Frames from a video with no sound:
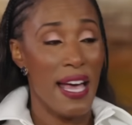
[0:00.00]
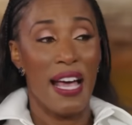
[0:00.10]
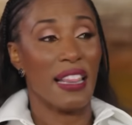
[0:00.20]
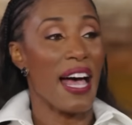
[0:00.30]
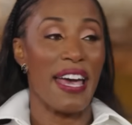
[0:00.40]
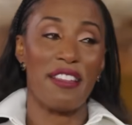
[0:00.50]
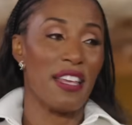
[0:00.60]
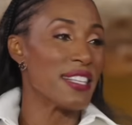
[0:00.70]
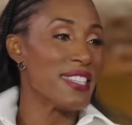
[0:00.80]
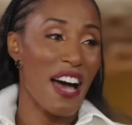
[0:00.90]
It. Like,
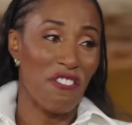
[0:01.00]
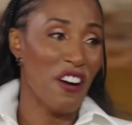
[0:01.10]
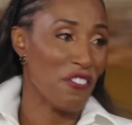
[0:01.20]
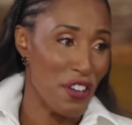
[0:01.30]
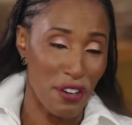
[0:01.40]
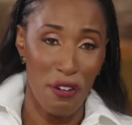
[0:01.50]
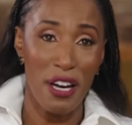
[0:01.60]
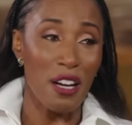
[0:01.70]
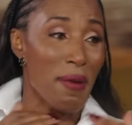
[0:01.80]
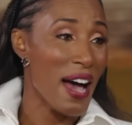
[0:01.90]
it's not fun for you. Don't
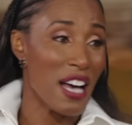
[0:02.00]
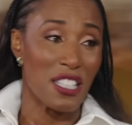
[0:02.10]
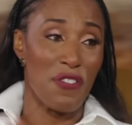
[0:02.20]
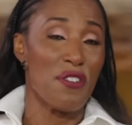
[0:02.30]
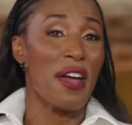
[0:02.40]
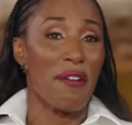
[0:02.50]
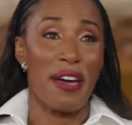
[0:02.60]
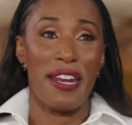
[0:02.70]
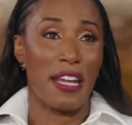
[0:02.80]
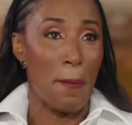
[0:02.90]
come to right. my house if you're not
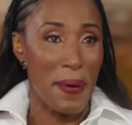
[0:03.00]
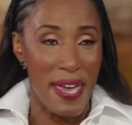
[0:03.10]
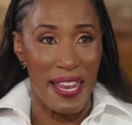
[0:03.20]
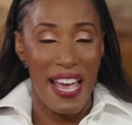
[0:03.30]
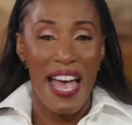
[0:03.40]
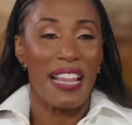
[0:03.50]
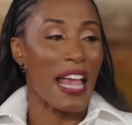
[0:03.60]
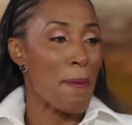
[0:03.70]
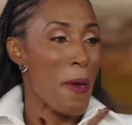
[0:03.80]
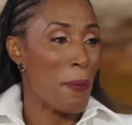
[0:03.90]
ready to compete.
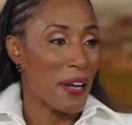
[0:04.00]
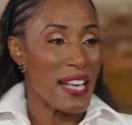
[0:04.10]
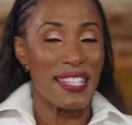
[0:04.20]
Like, people that